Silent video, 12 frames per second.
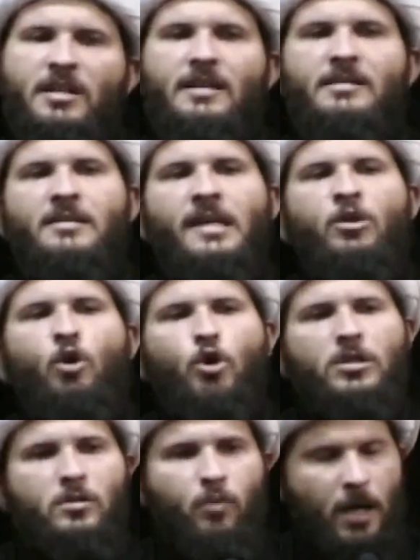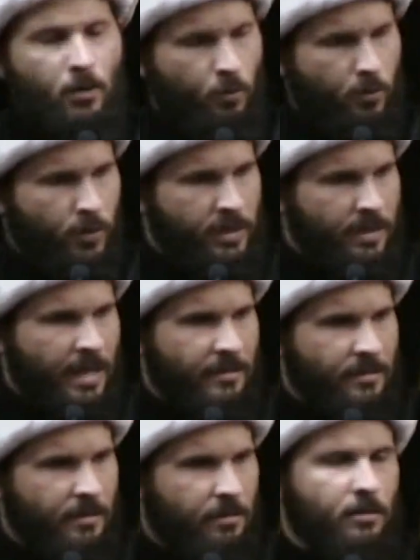is an uswa. We read the
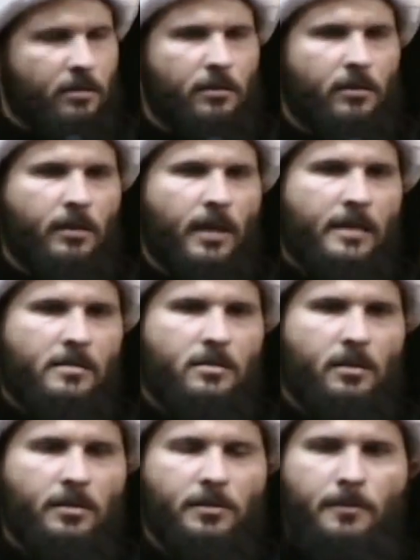hadith last night.